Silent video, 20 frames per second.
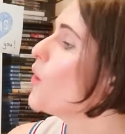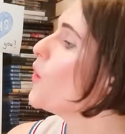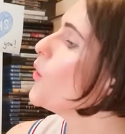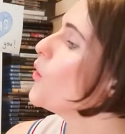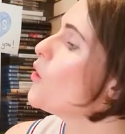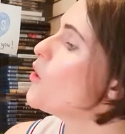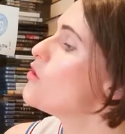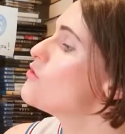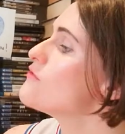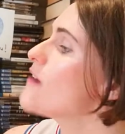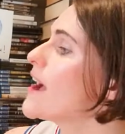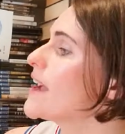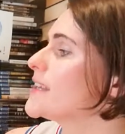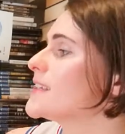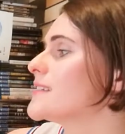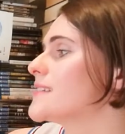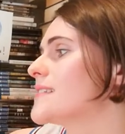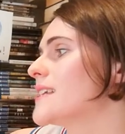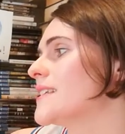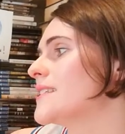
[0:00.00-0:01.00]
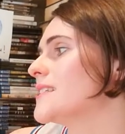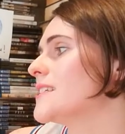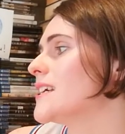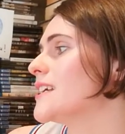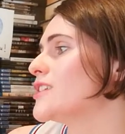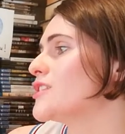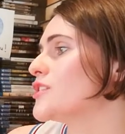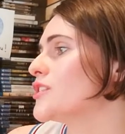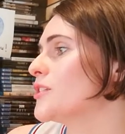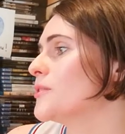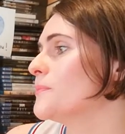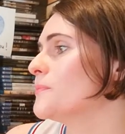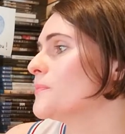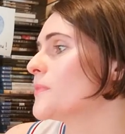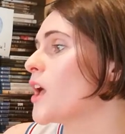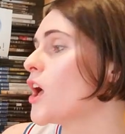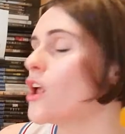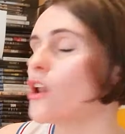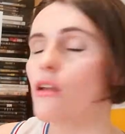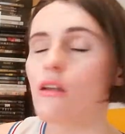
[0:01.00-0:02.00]
"All right," said the teacher.
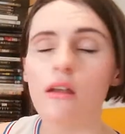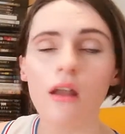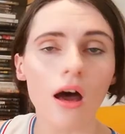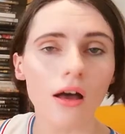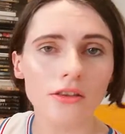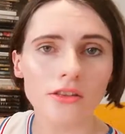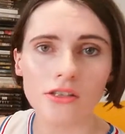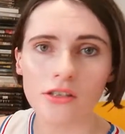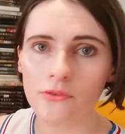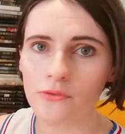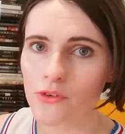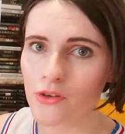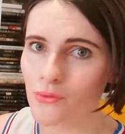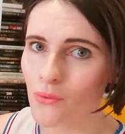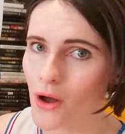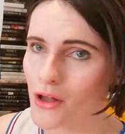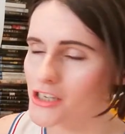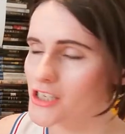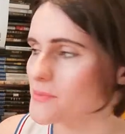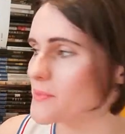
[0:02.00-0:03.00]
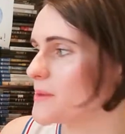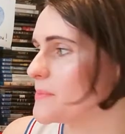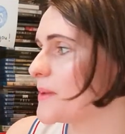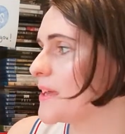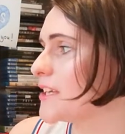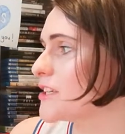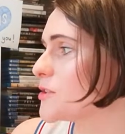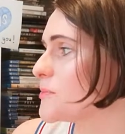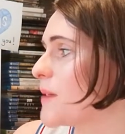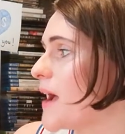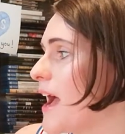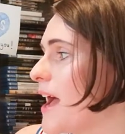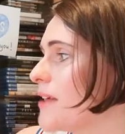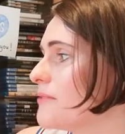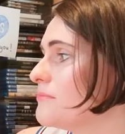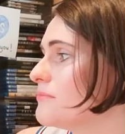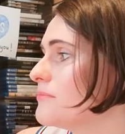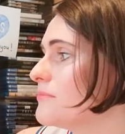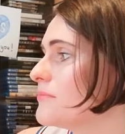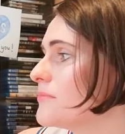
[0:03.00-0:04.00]
"Lots of you want to be Peter
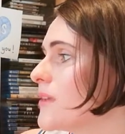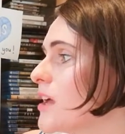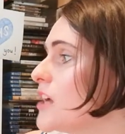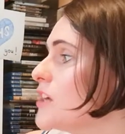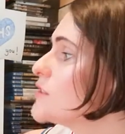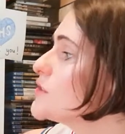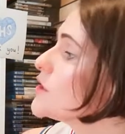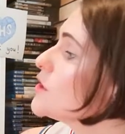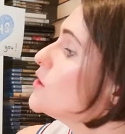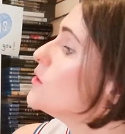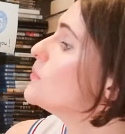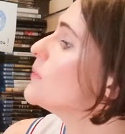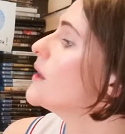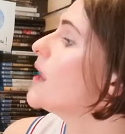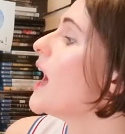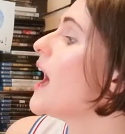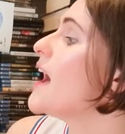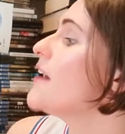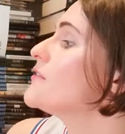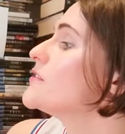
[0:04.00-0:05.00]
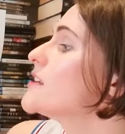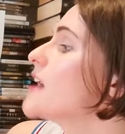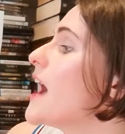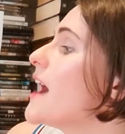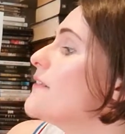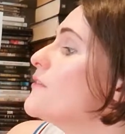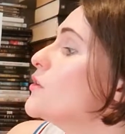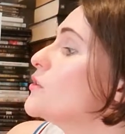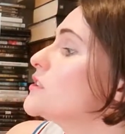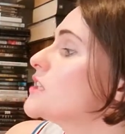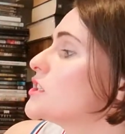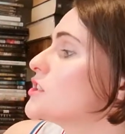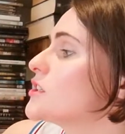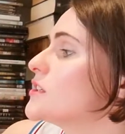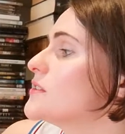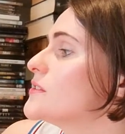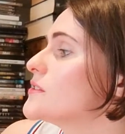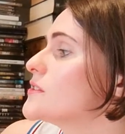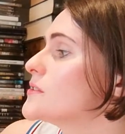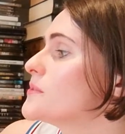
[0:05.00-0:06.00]
Pan, so we'll have to have
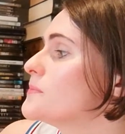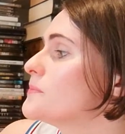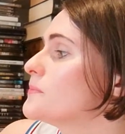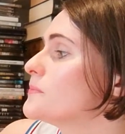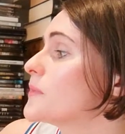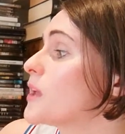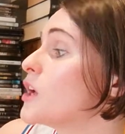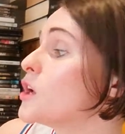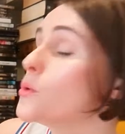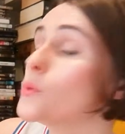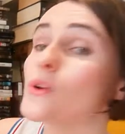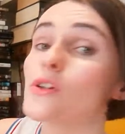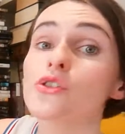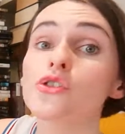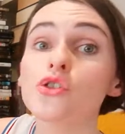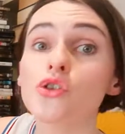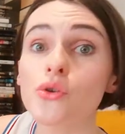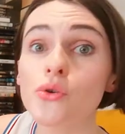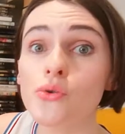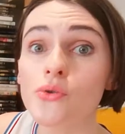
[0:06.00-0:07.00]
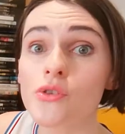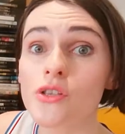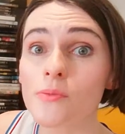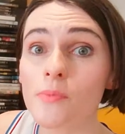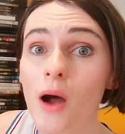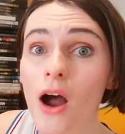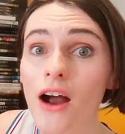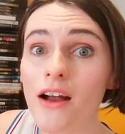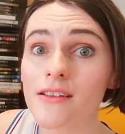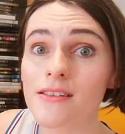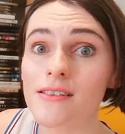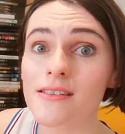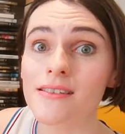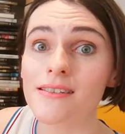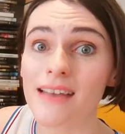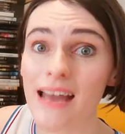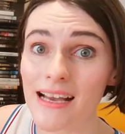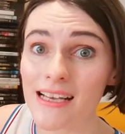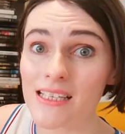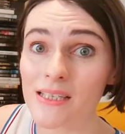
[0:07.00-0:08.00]
auditions. We'll choose the parts
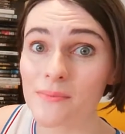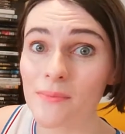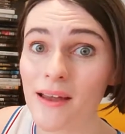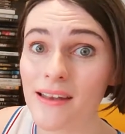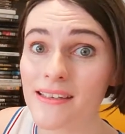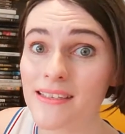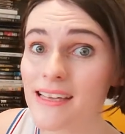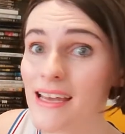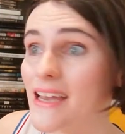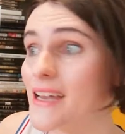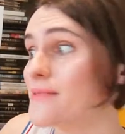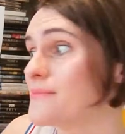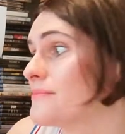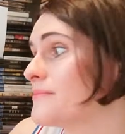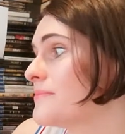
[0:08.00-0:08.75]
next Monday."